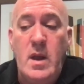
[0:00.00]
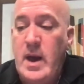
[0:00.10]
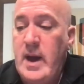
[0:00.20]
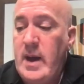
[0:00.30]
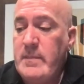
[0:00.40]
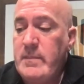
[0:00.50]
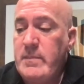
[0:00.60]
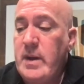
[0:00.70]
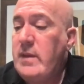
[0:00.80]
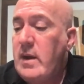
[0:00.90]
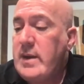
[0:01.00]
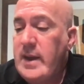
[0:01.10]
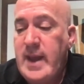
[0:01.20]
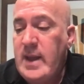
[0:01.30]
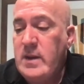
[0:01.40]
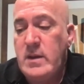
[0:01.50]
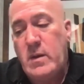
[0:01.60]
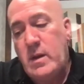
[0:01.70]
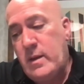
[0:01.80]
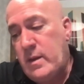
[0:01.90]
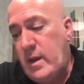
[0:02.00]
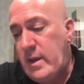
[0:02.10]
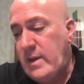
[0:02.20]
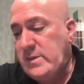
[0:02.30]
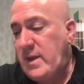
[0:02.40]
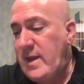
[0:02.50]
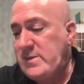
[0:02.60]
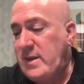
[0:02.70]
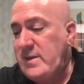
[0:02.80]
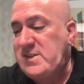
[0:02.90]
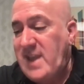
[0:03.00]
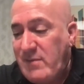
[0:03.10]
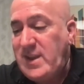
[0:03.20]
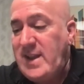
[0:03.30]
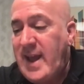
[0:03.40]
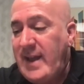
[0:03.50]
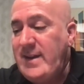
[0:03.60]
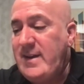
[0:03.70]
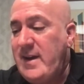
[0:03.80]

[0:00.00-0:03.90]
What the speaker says: But again, as a safety net,